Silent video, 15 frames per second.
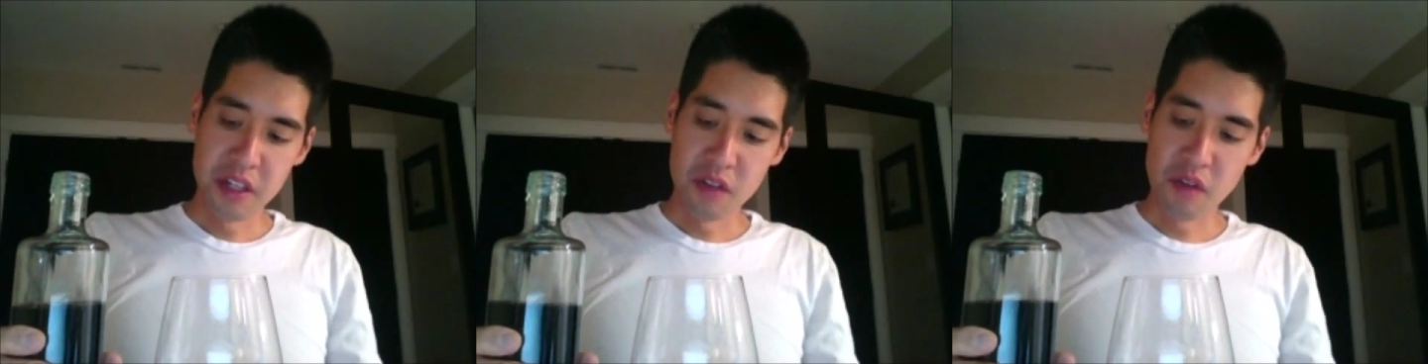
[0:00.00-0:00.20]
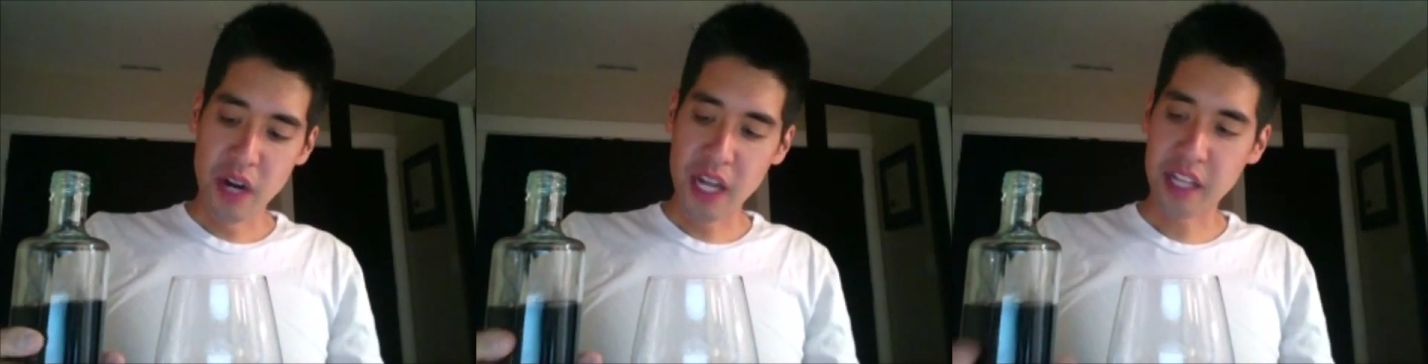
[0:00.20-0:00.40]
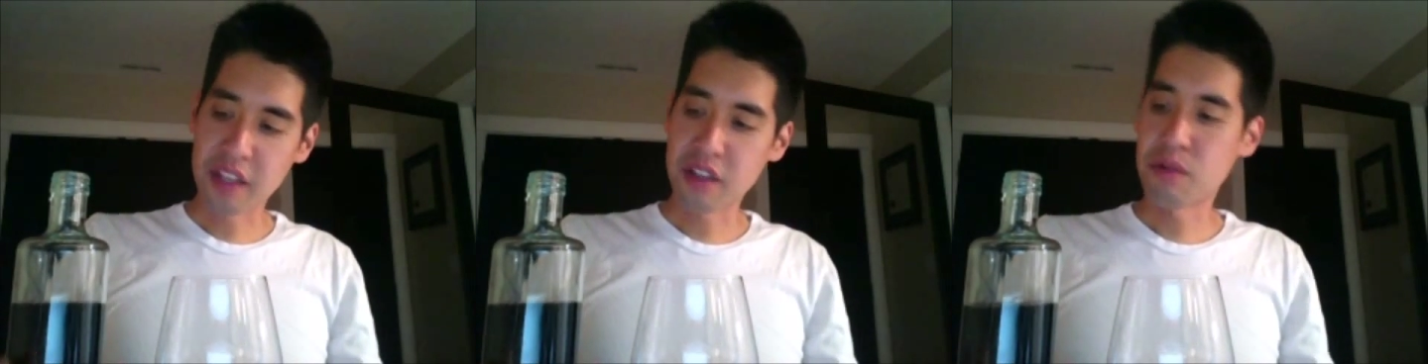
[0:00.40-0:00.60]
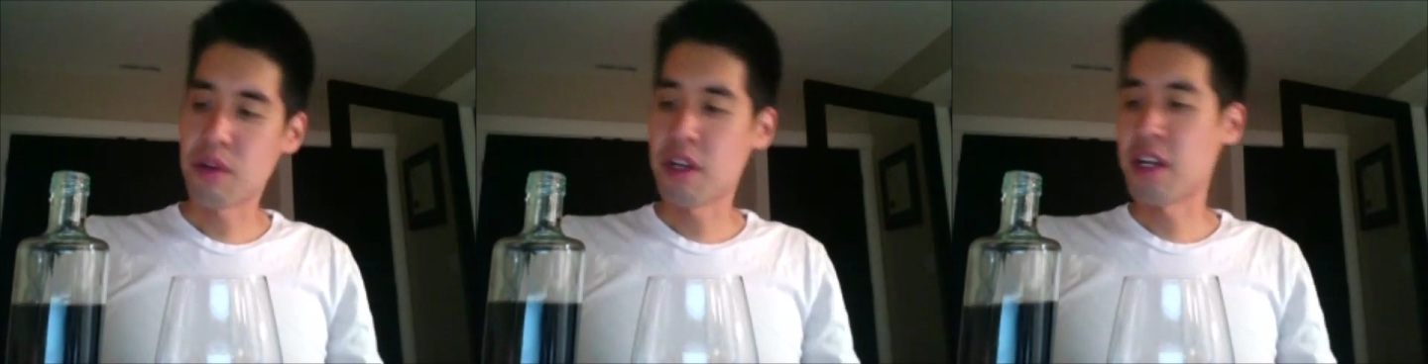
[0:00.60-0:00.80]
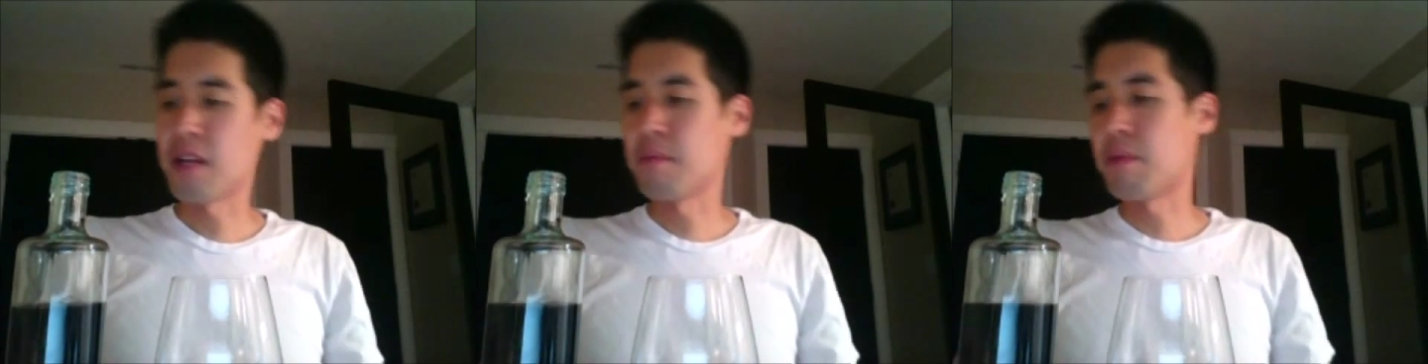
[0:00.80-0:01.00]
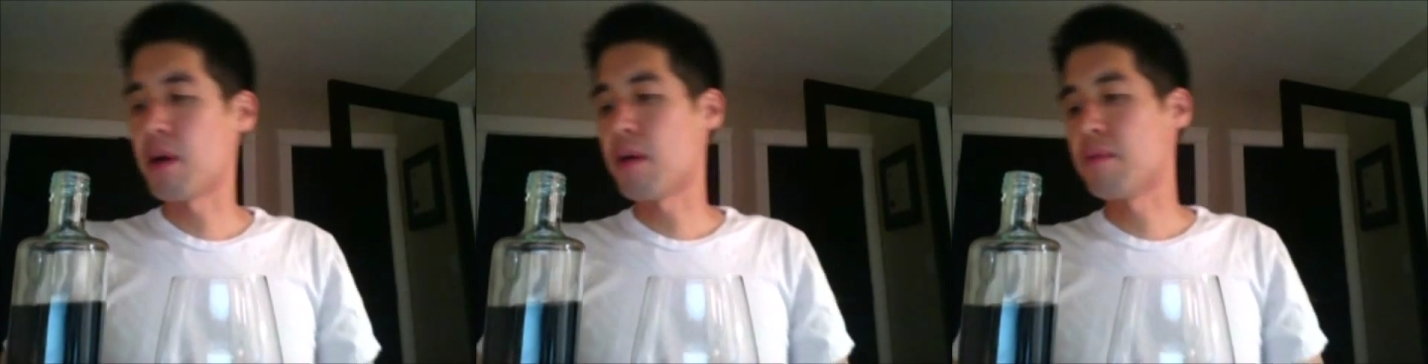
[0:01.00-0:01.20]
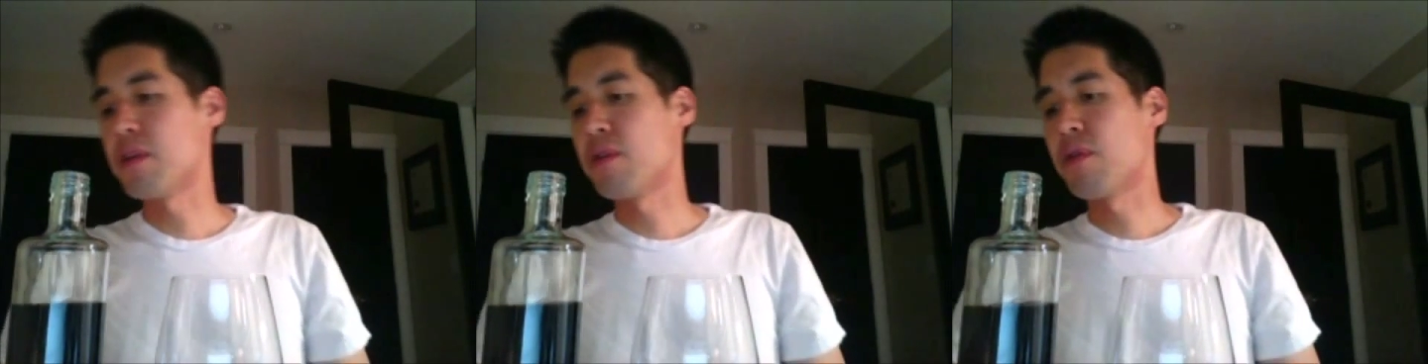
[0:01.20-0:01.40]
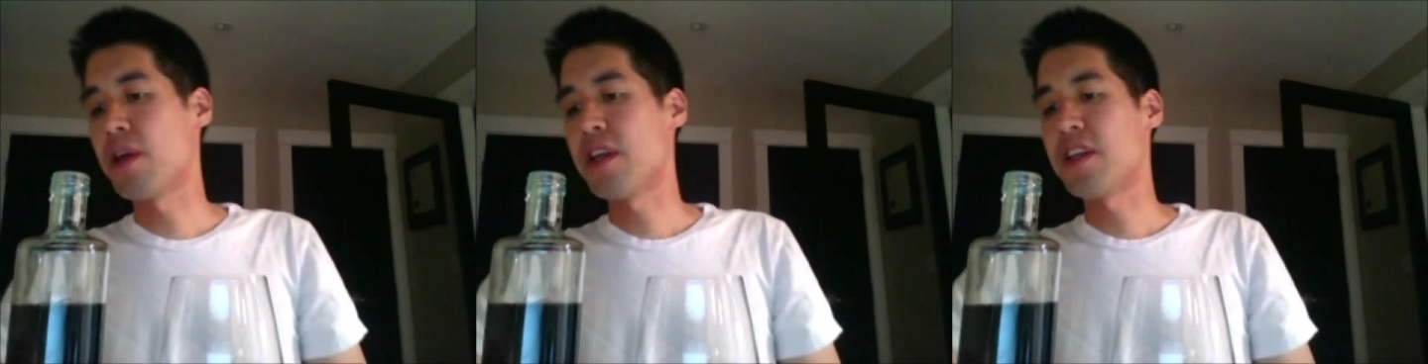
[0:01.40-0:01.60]
rank this one, I'd
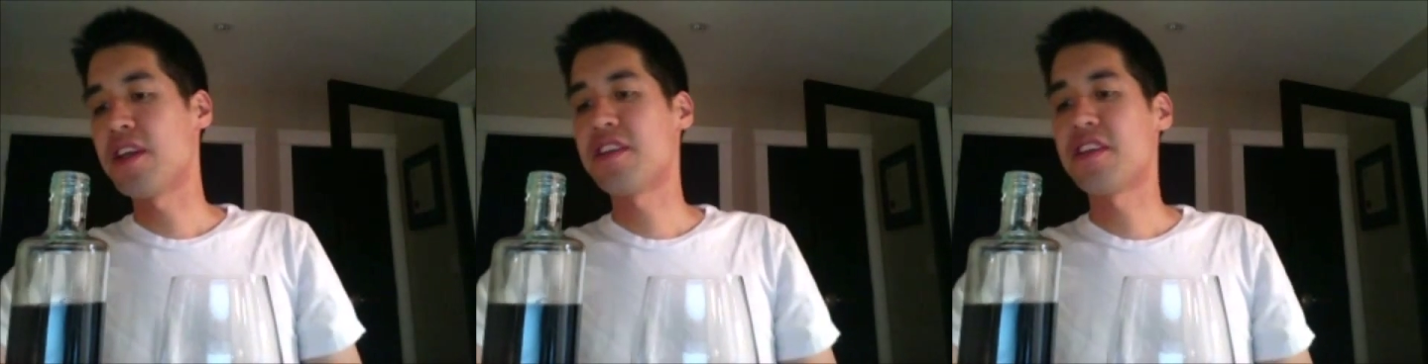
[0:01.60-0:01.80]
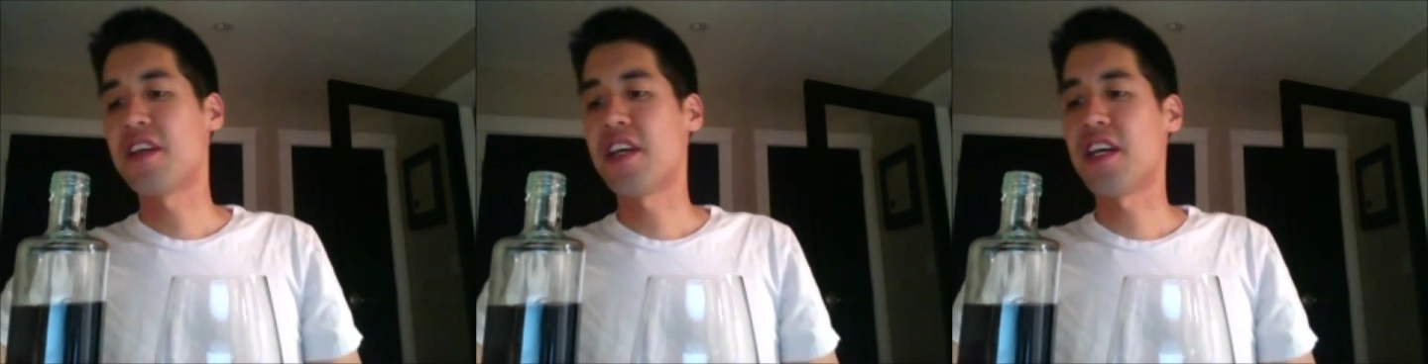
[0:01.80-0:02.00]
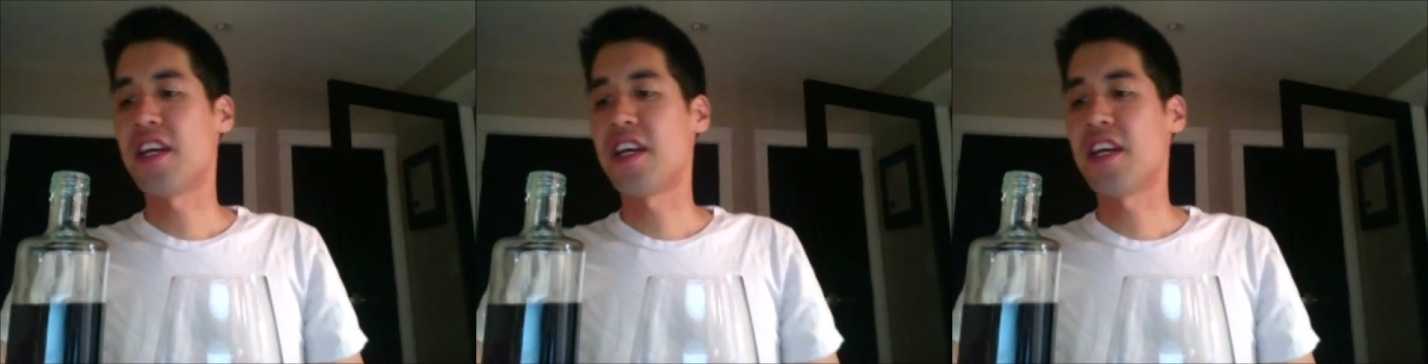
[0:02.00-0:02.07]
probably rate it